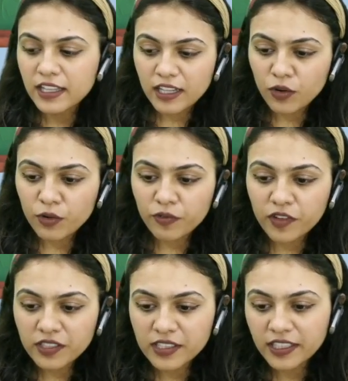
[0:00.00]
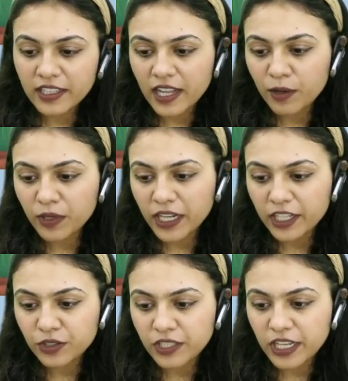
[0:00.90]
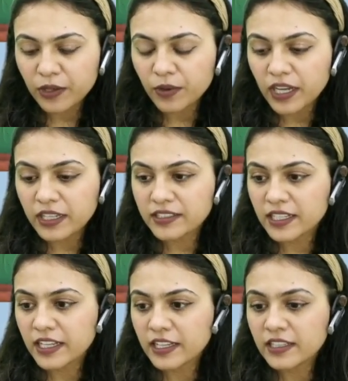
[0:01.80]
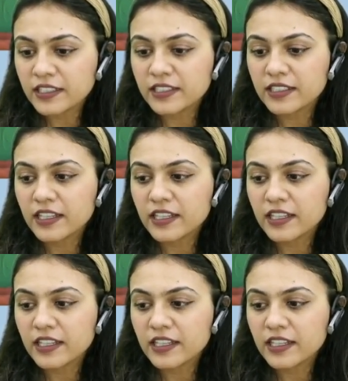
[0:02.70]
Now, first thing that I would like to tell you guys is